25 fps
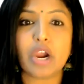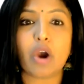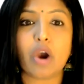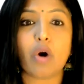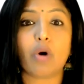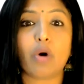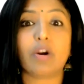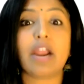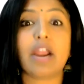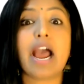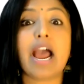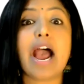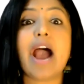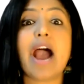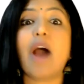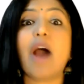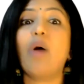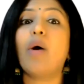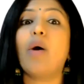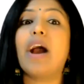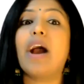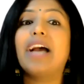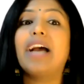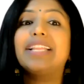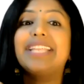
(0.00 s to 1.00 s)
Or
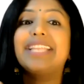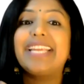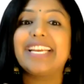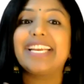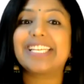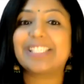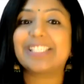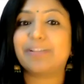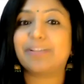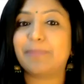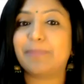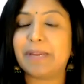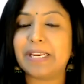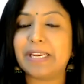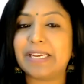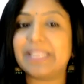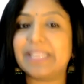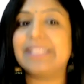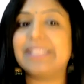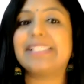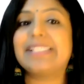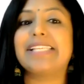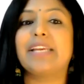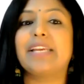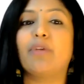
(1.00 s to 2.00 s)
how are they
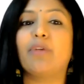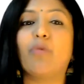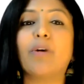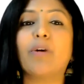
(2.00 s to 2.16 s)
experiencing?